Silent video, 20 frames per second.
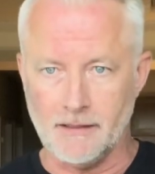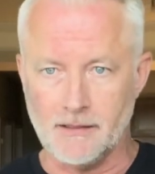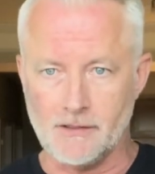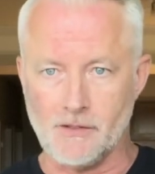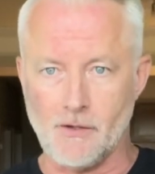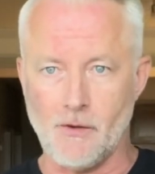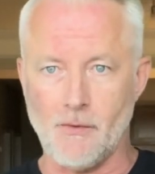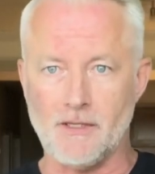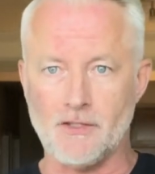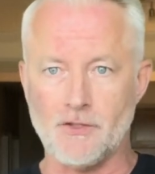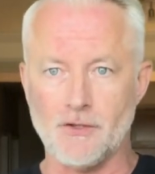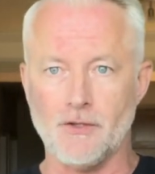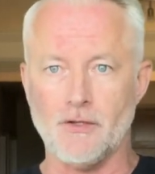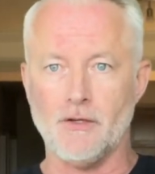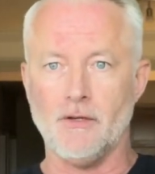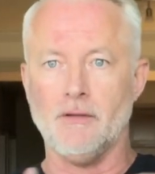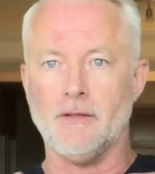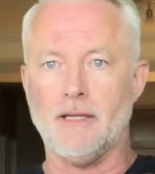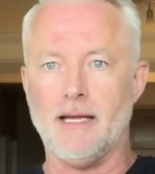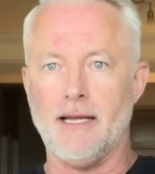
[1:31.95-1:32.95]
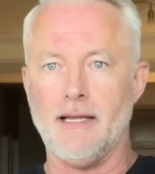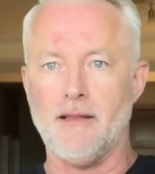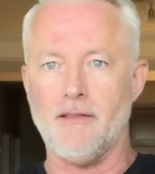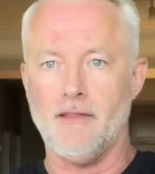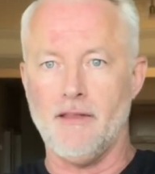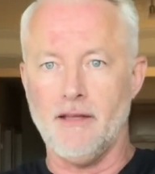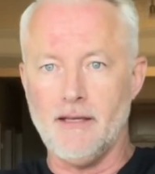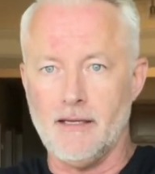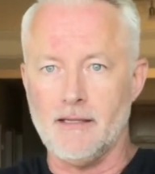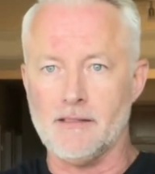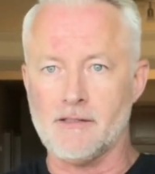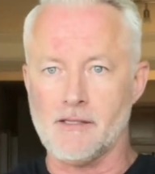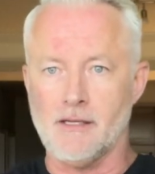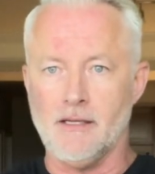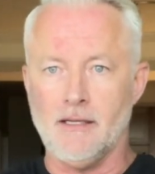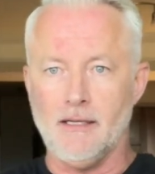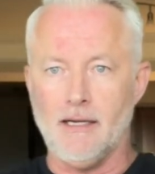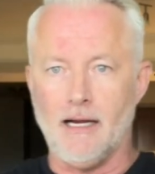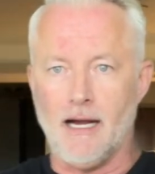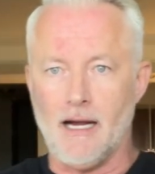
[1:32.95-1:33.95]
So as you're like this,
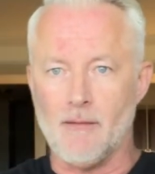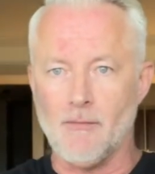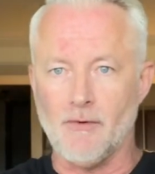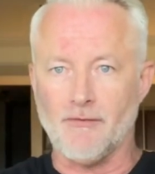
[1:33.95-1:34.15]
I'm